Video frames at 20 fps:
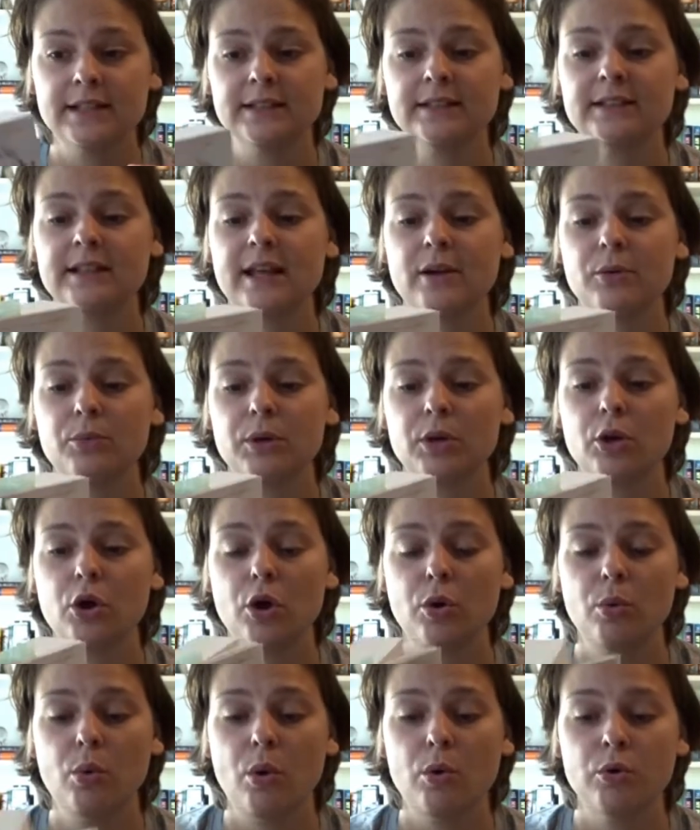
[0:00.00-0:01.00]
And then we
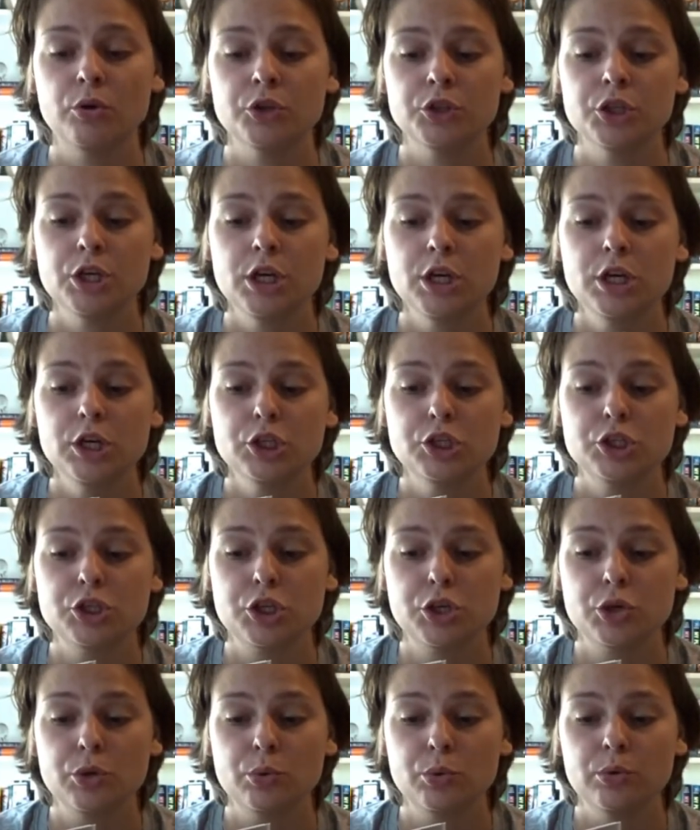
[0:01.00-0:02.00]
go on
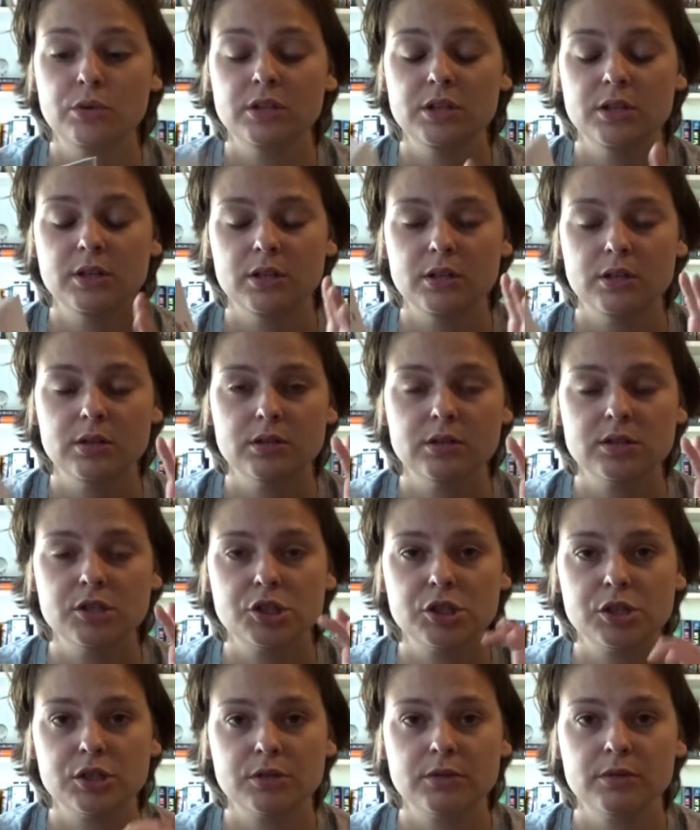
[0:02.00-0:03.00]
to the
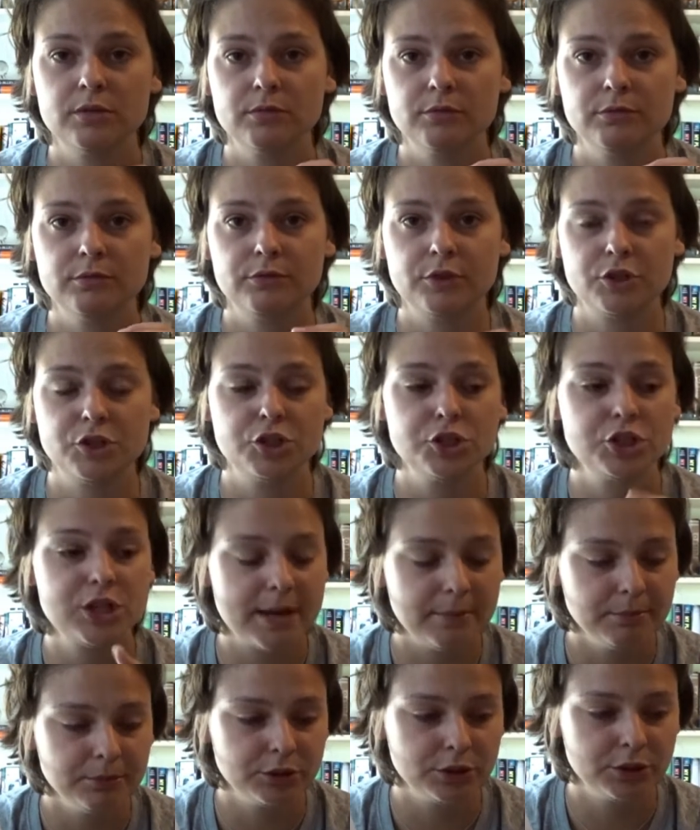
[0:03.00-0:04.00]
first
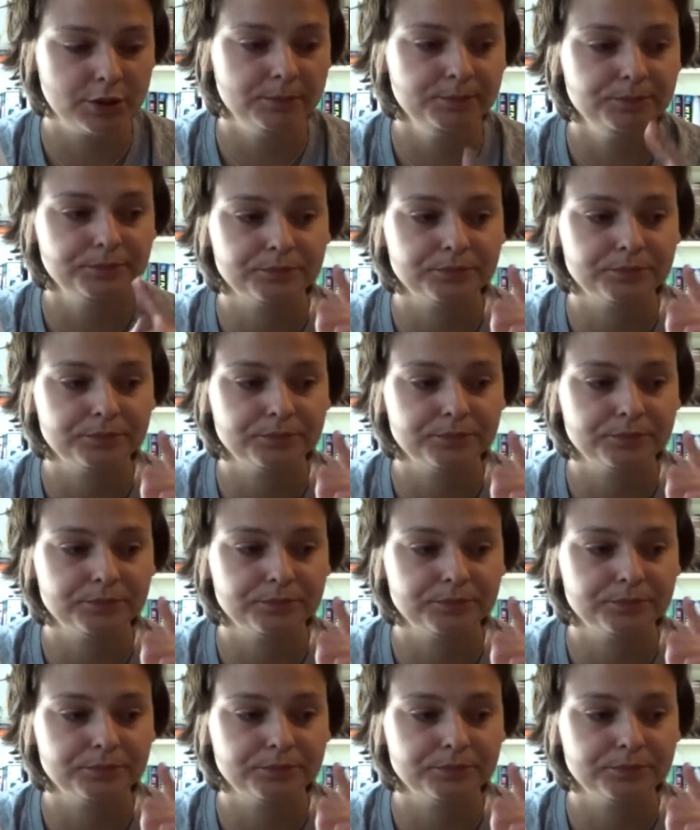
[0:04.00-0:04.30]
chapter,